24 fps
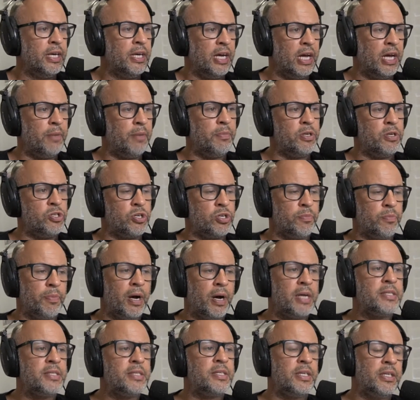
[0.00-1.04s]
Edmund
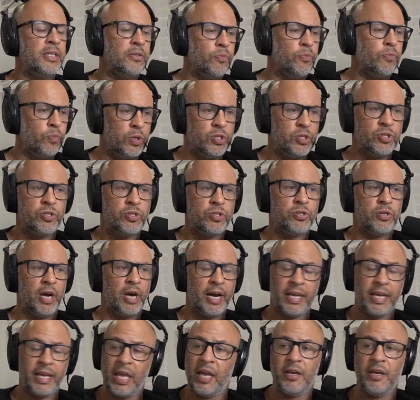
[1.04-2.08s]
Shabazian, which,
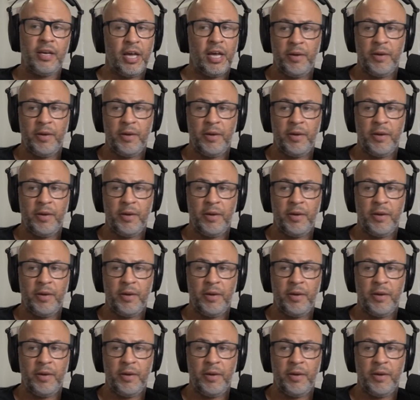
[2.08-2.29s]
again,